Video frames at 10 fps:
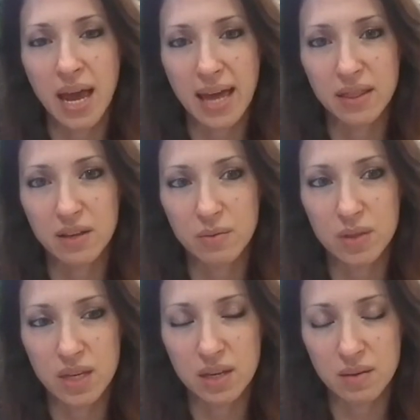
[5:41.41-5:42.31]
and
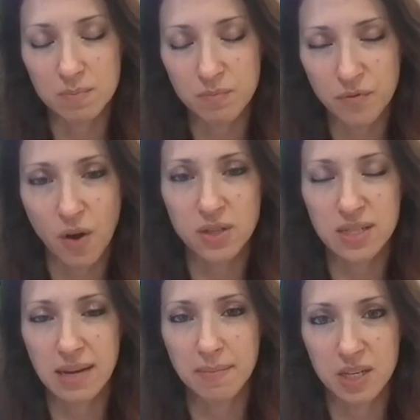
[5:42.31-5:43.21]
the false
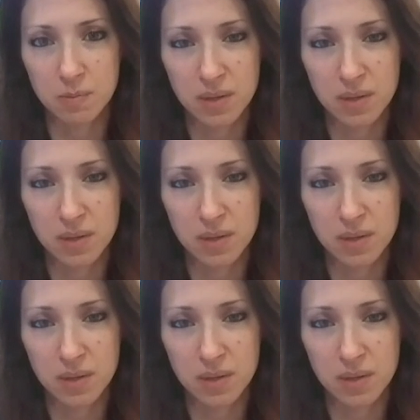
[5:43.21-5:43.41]
statement is